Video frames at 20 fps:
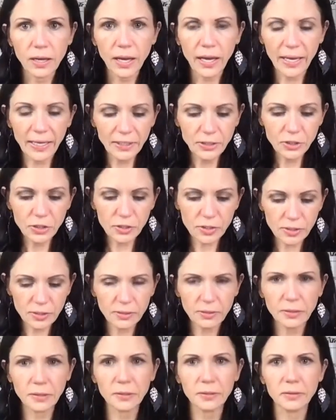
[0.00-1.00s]
I
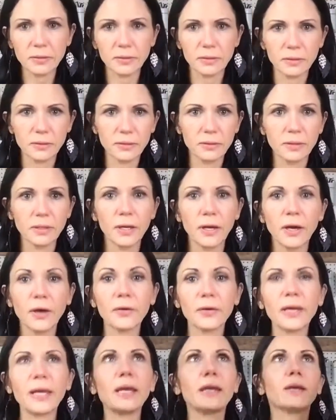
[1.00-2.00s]
just,
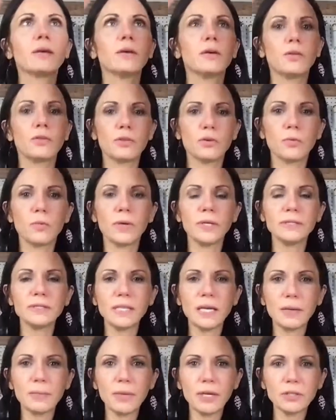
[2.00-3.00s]
okay. The one
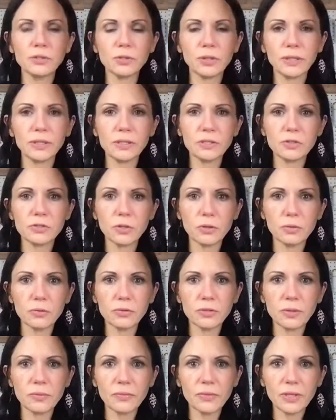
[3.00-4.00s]
time I tried to sew
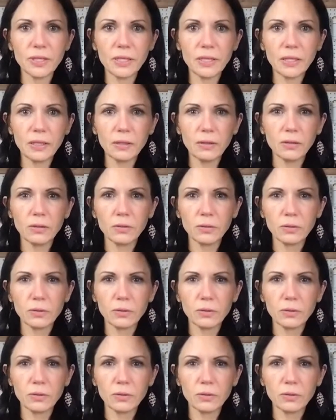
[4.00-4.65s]
something,